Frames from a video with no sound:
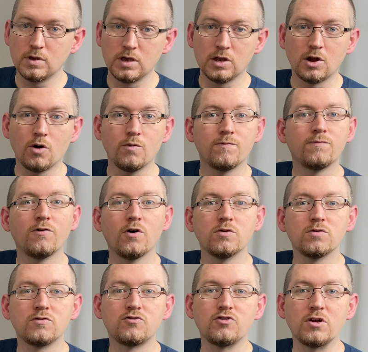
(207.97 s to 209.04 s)
you know,
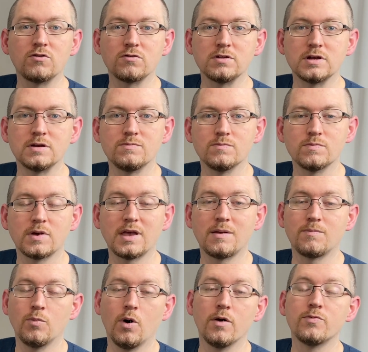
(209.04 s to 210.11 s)
phones generally,
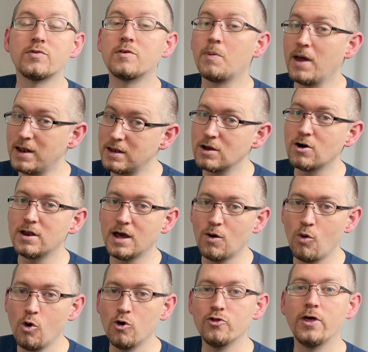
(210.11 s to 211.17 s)
well, depending on
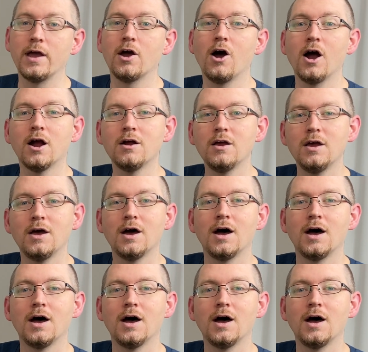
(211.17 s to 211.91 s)
how old they are,